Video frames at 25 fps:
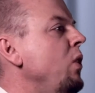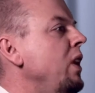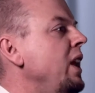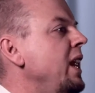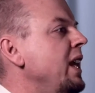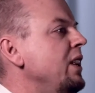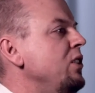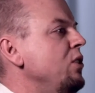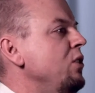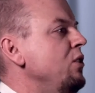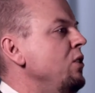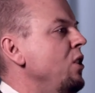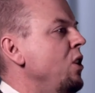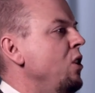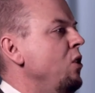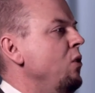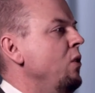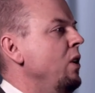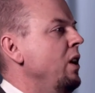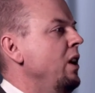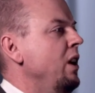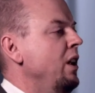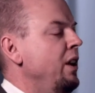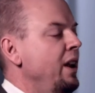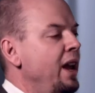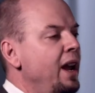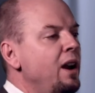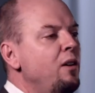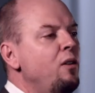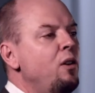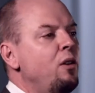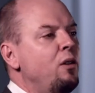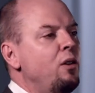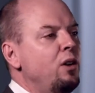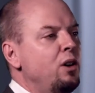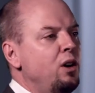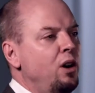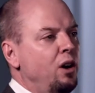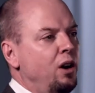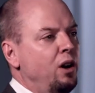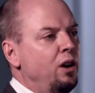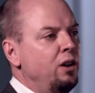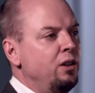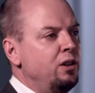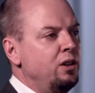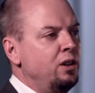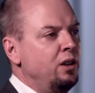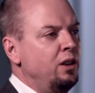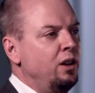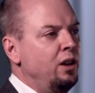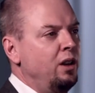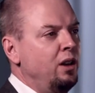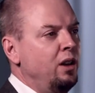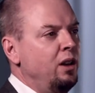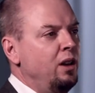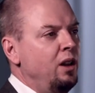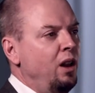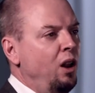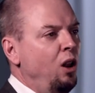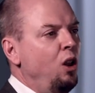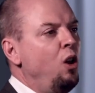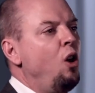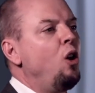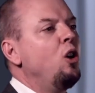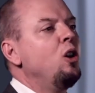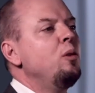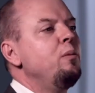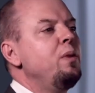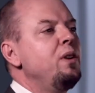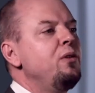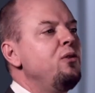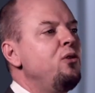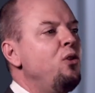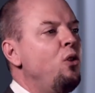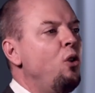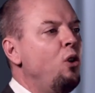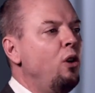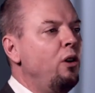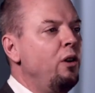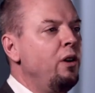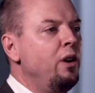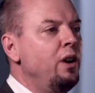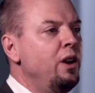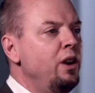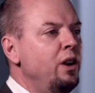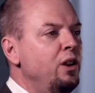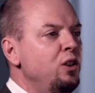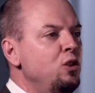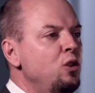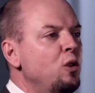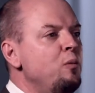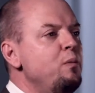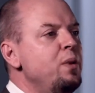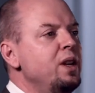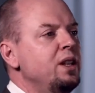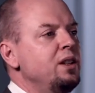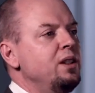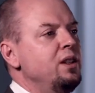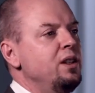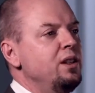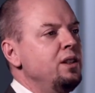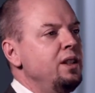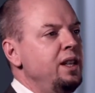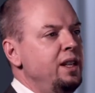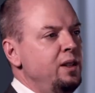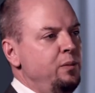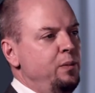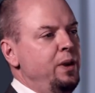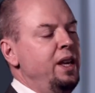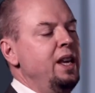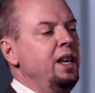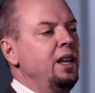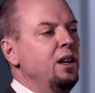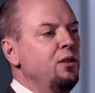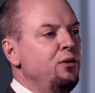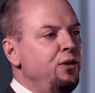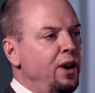will let you know an error occurred long before your business is being